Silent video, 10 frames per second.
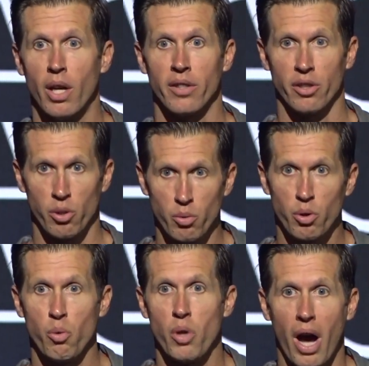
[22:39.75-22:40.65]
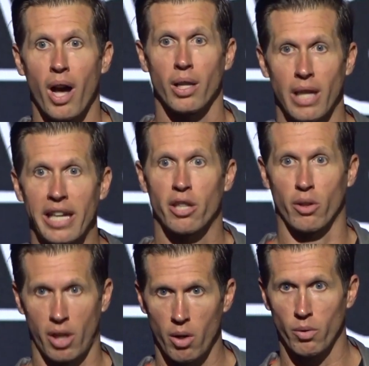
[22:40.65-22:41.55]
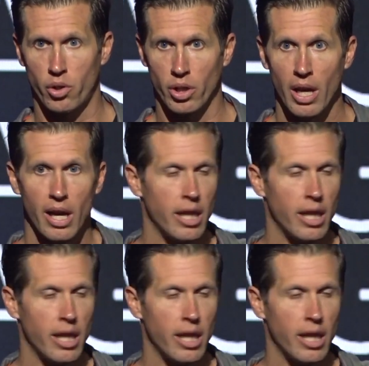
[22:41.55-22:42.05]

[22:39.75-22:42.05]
that you do not like your coach.